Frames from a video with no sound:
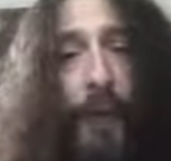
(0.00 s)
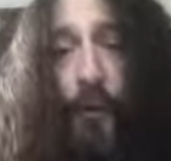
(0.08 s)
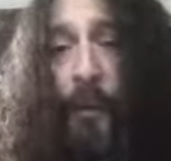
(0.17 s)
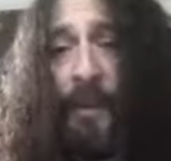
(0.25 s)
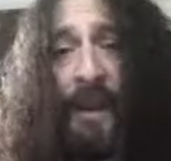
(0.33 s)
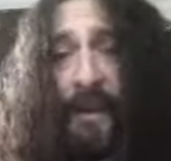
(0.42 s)
up
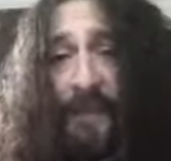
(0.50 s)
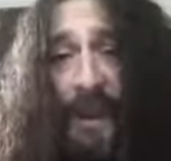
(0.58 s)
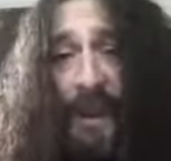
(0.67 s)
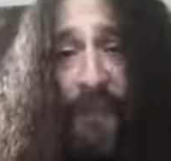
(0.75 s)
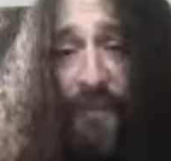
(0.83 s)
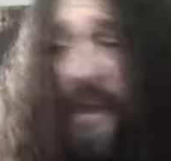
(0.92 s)
in an
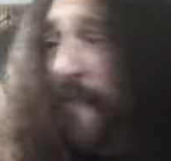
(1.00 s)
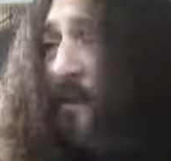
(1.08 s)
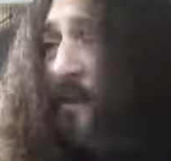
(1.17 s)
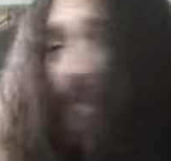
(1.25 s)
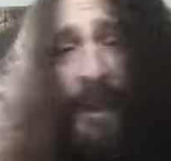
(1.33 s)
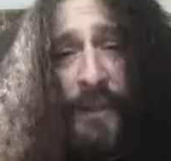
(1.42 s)
Italian family,
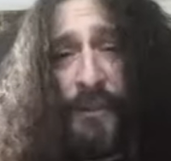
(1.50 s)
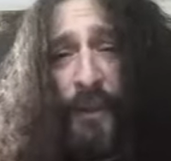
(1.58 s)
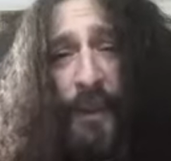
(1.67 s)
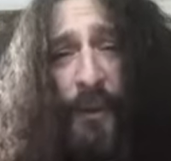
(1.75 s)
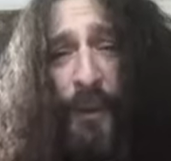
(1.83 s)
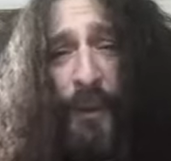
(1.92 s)
man. So
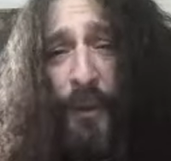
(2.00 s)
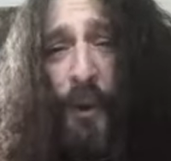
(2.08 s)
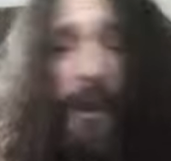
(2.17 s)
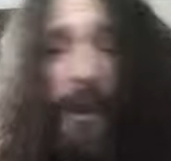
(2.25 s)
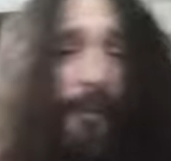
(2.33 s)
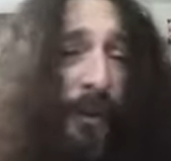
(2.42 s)
like we grew
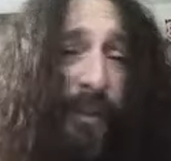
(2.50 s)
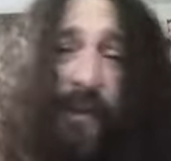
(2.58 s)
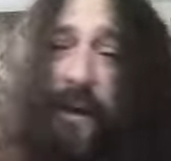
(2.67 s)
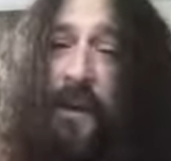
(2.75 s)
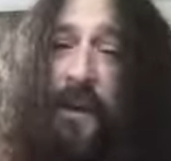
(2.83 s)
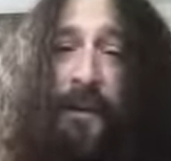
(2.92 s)
up with Frank